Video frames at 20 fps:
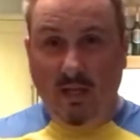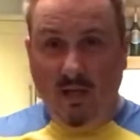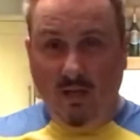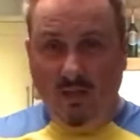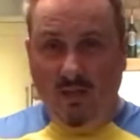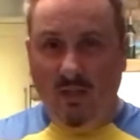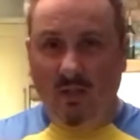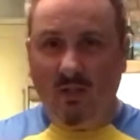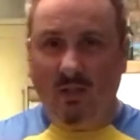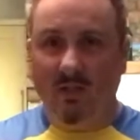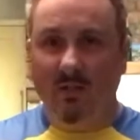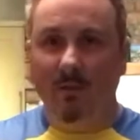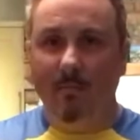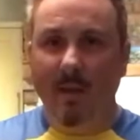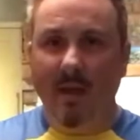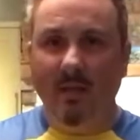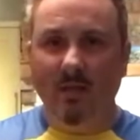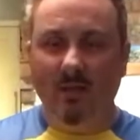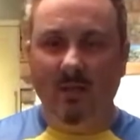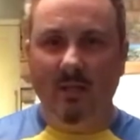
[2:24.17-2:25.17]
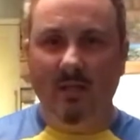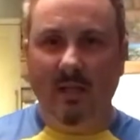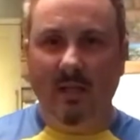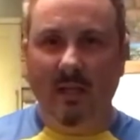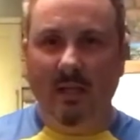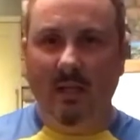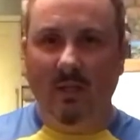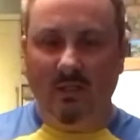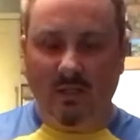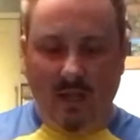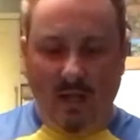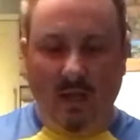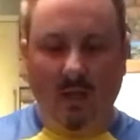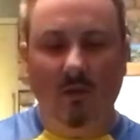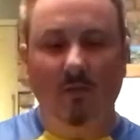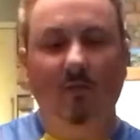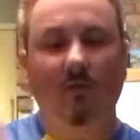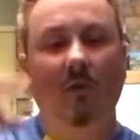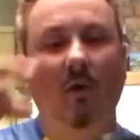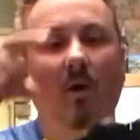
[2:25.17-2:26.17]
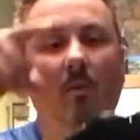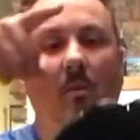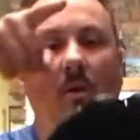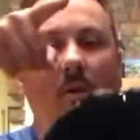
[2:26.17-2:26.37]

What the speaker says: This dimension is taken from